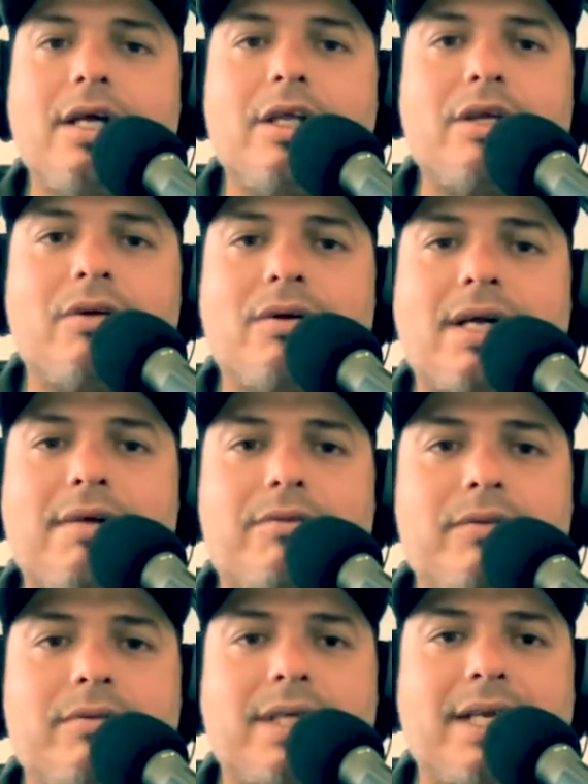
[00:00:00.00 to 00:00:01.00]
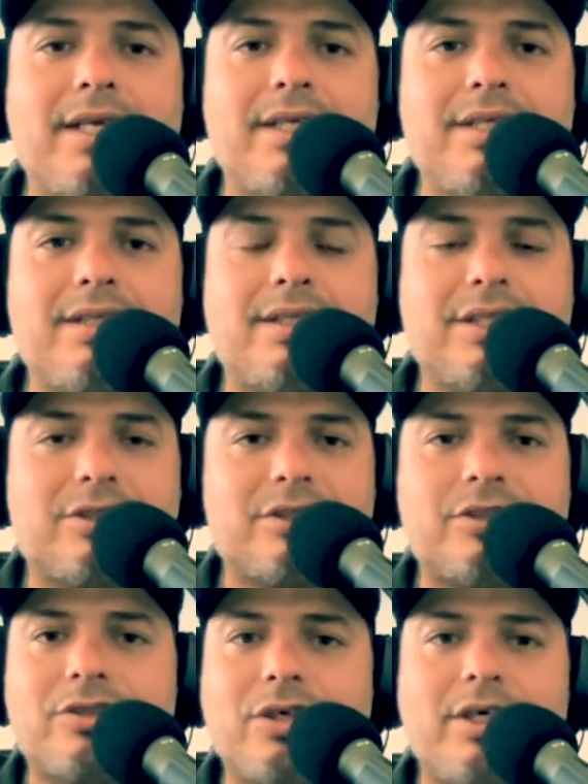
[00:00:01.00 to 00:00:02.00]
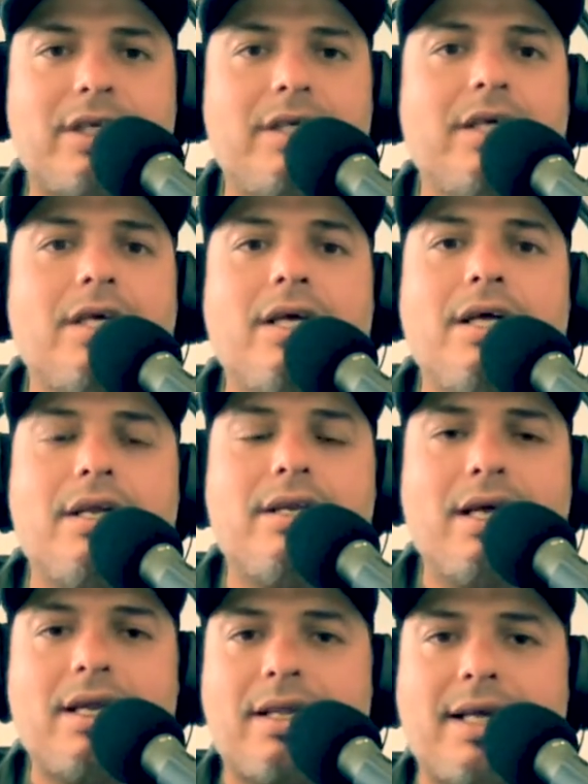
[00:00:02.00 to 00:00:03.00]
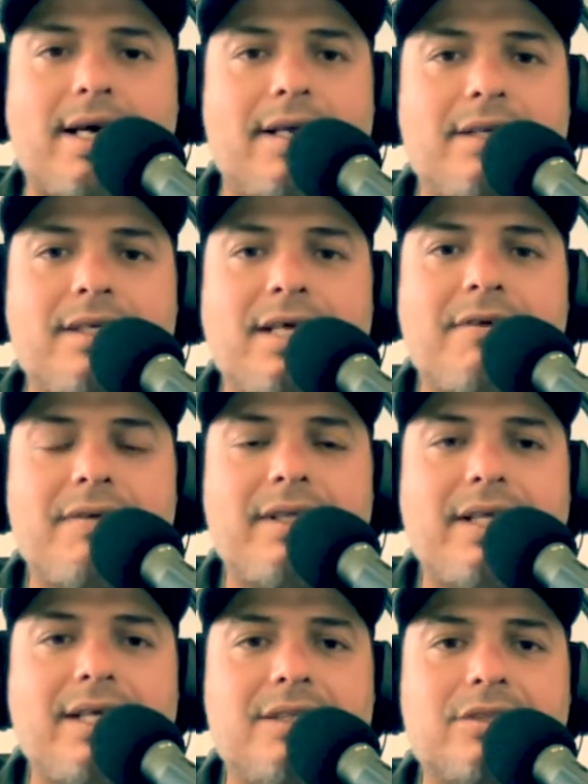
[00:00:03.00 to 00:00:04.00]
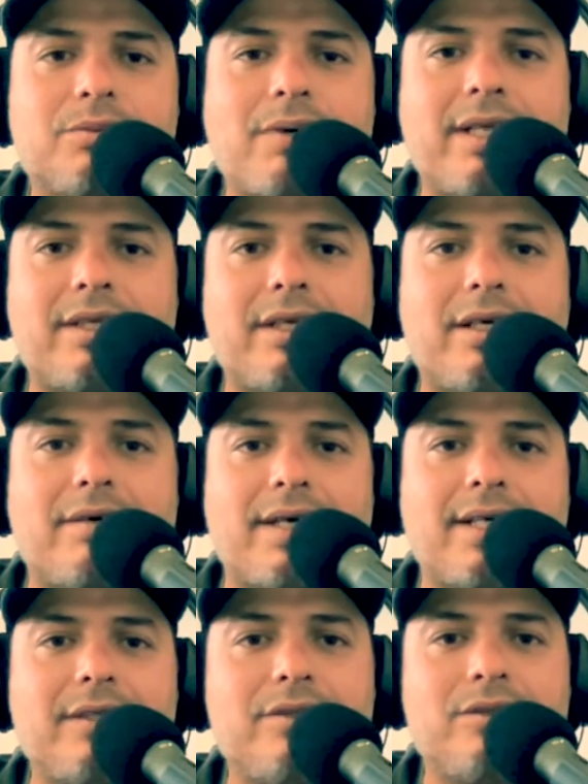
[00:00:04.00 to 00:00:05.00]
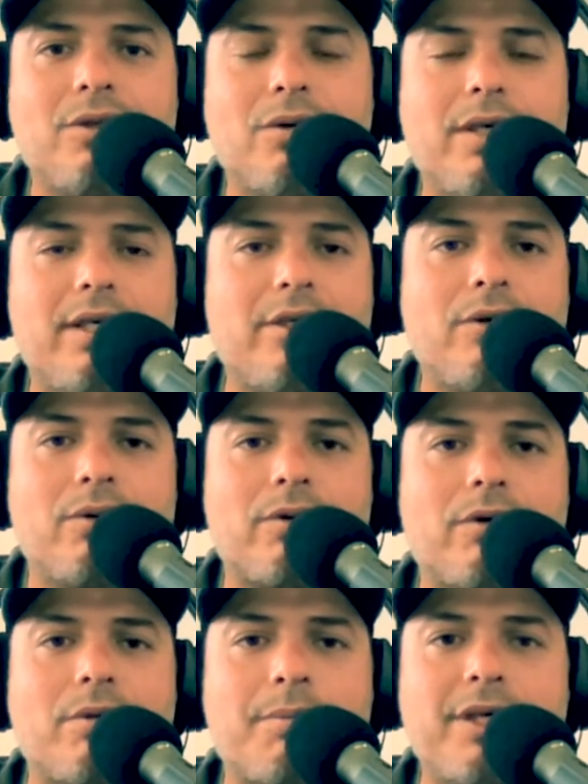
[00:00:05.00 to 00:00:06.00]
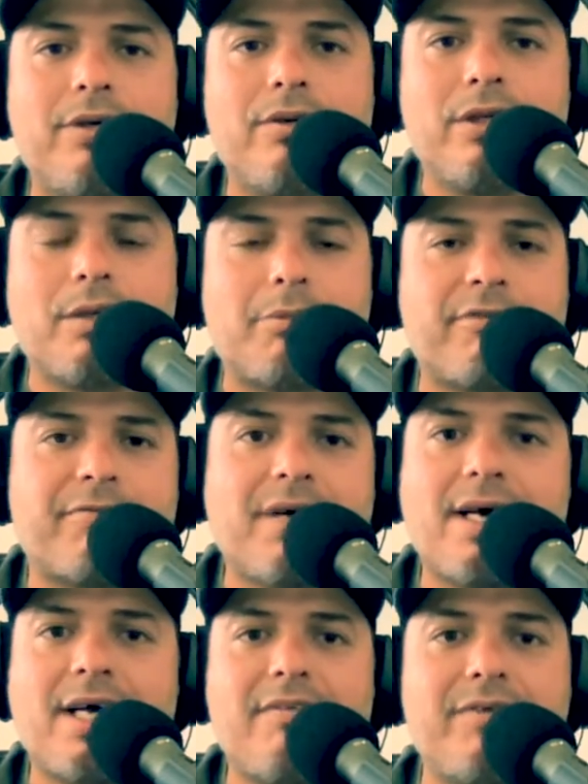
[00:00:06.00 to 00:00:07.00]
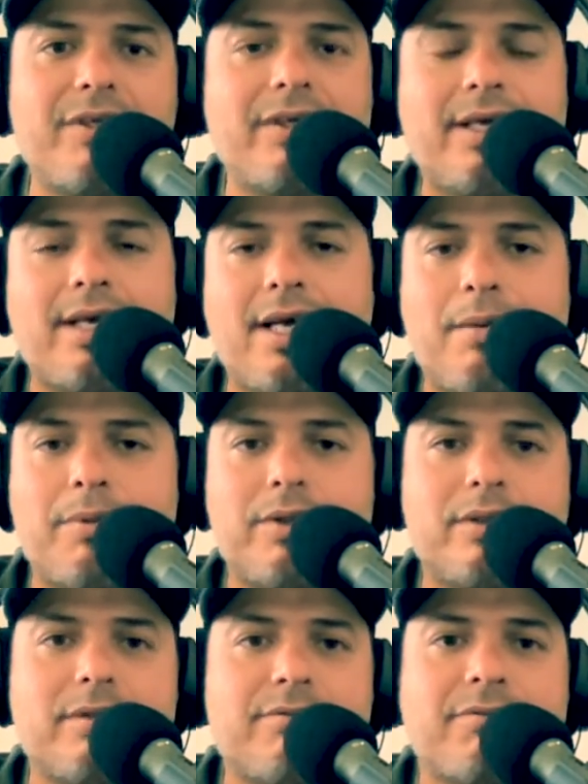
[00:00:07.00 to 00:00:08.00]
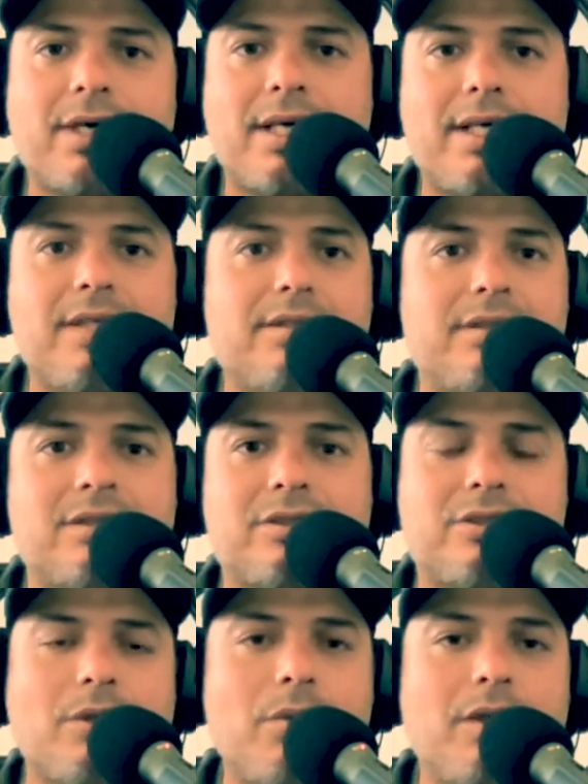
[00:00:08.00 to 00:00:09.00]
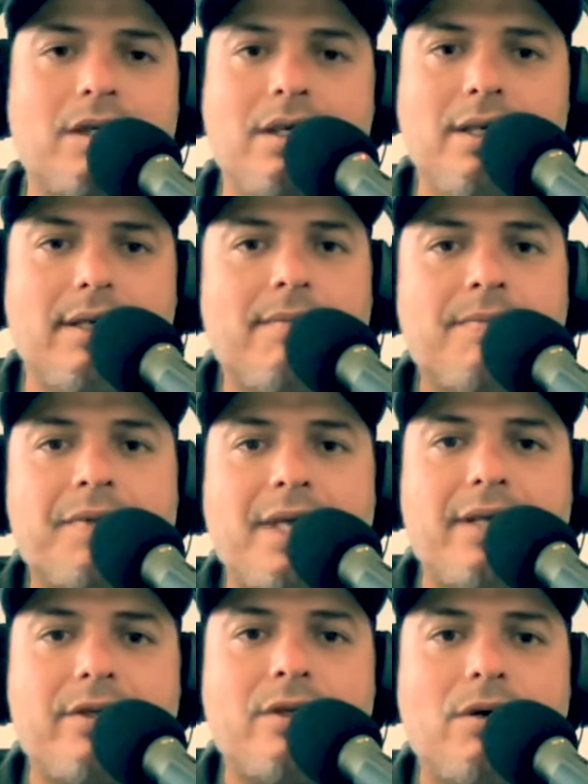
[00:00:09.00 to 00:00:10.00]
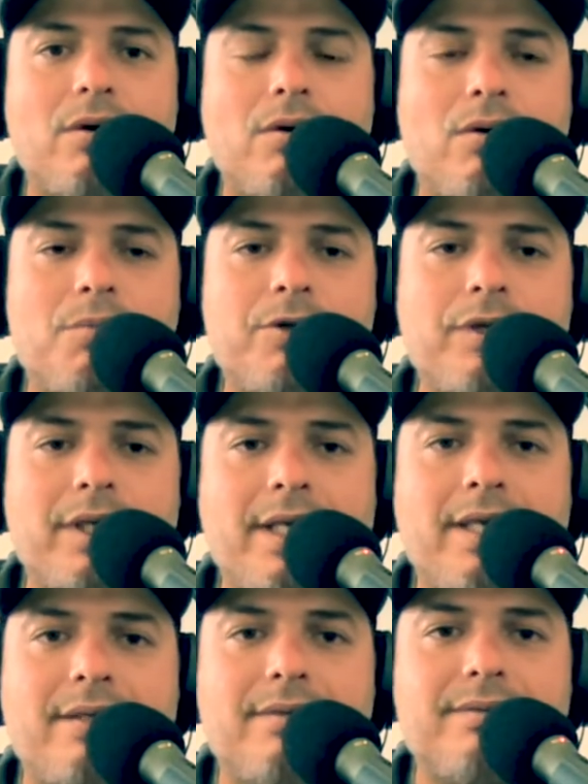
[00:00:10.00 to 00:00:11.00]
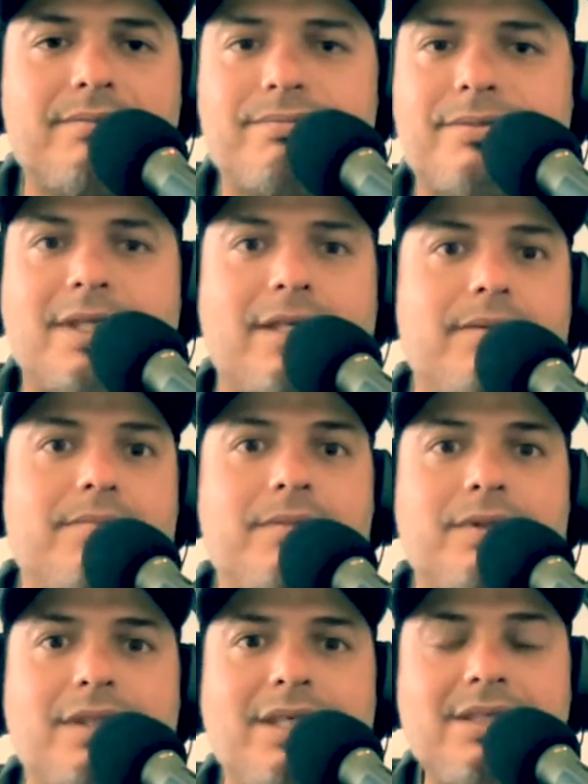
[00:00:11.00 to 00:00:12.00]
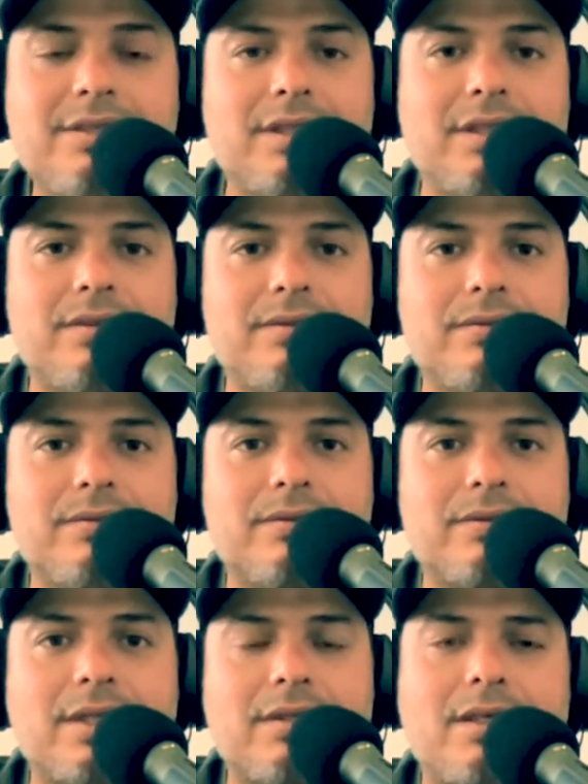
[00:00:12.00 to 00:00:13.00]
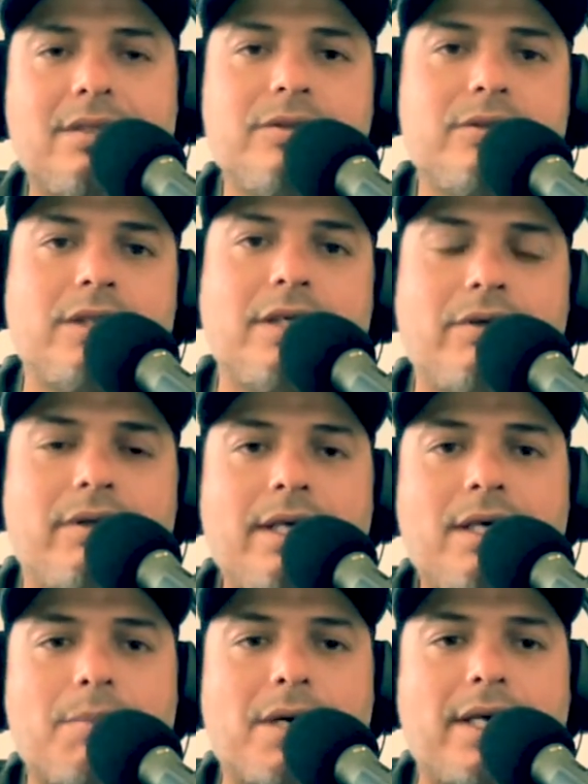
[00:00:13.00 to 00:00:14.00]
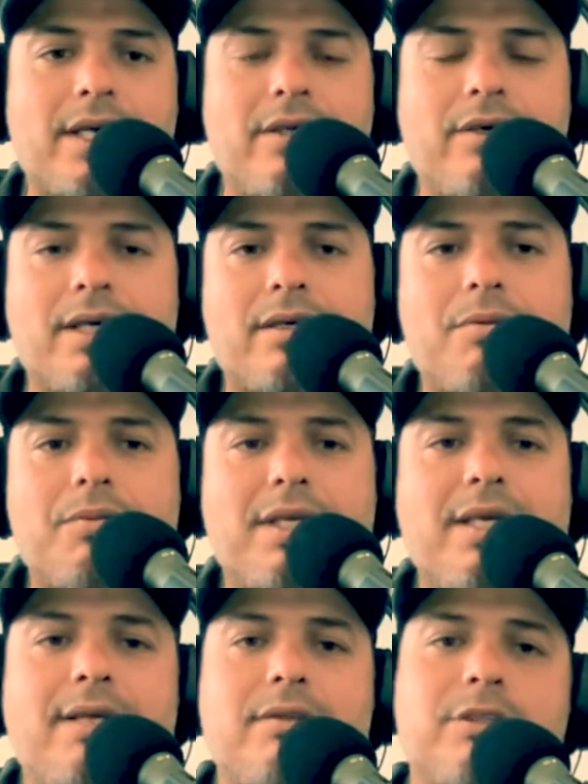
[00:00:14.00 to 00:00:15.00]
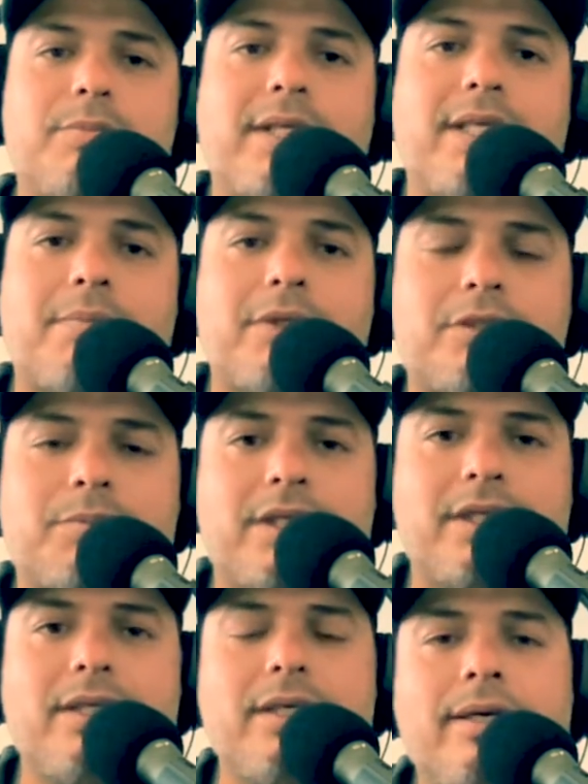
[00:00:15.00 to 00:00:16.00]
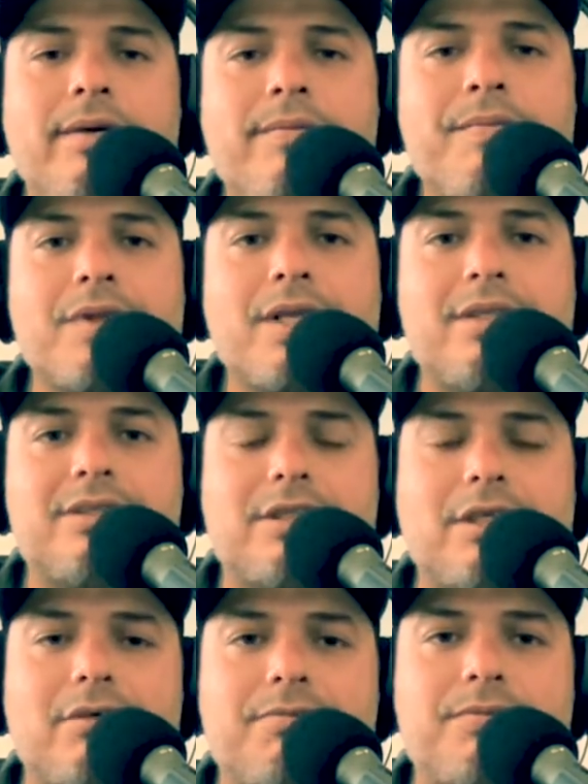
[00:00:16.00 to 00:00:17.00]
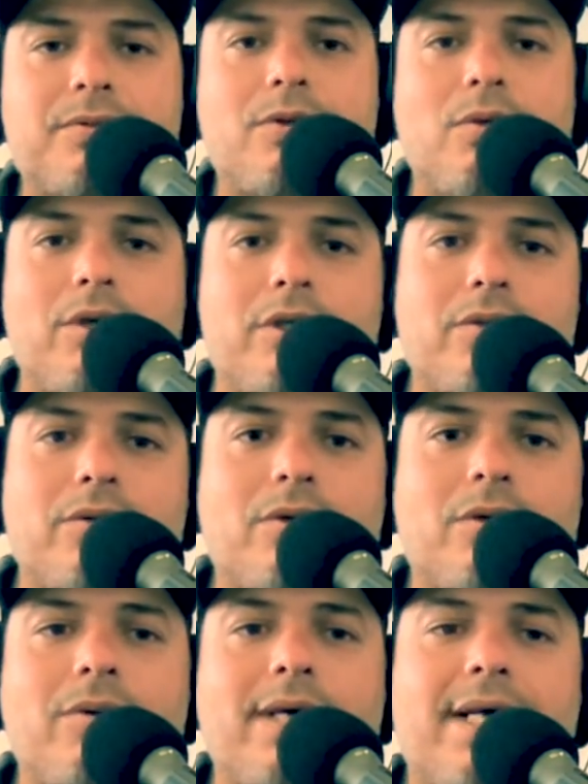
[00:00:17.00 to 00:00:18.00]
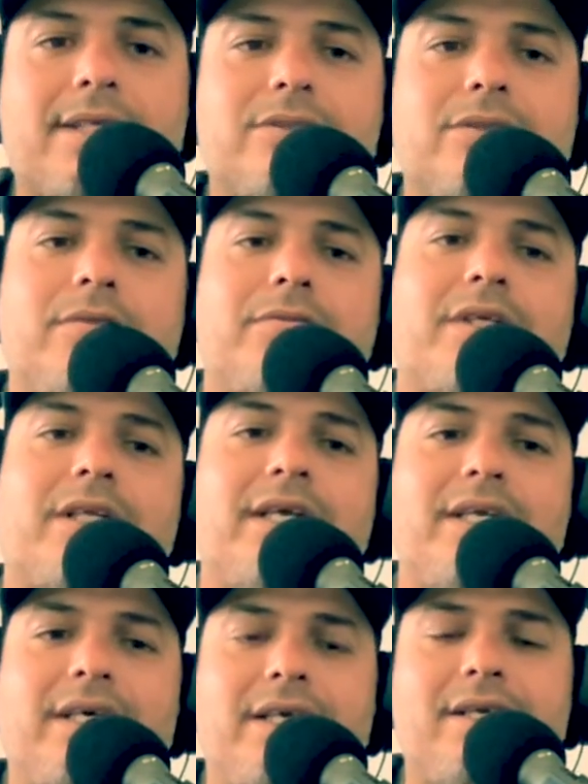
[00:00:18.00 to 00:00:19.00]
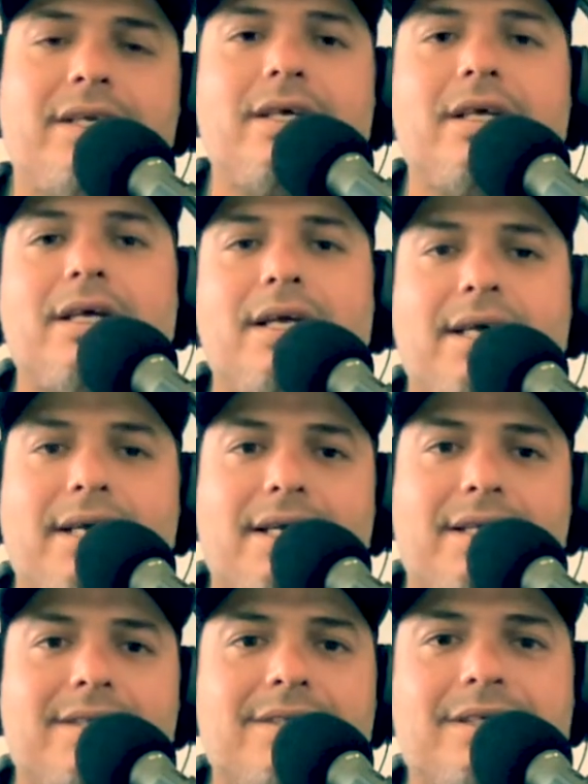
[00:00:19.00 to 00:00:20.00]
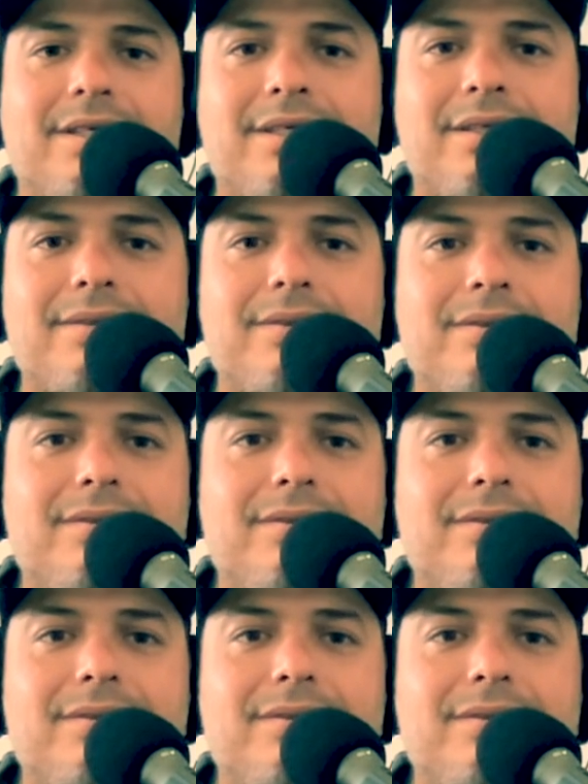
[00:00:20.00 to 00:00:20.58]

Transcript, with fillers: You don't have to get any dishes dirty. None of that. Everything is right there, right? You go in and you order a meal, number five, and you get a hamburger, fries, and a soda, and you go home, you eat, and easy, right? And you think about it, and you're like, oh, well, I didn't have to spend that much money instead of going through the whole hassle of cleaning and uh,